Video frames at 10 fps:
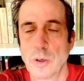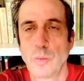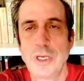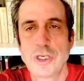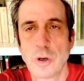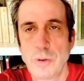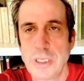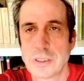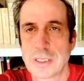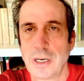We don't need
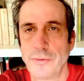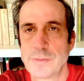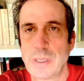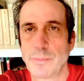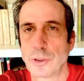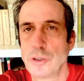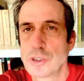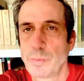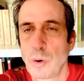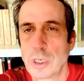to tell these people, you
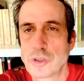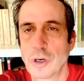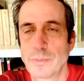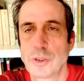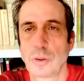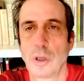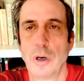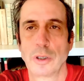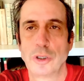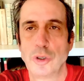supported Trump too
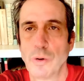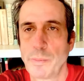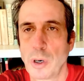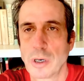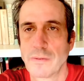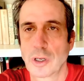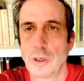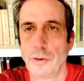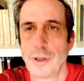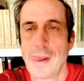long, you were part of the
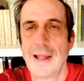cult.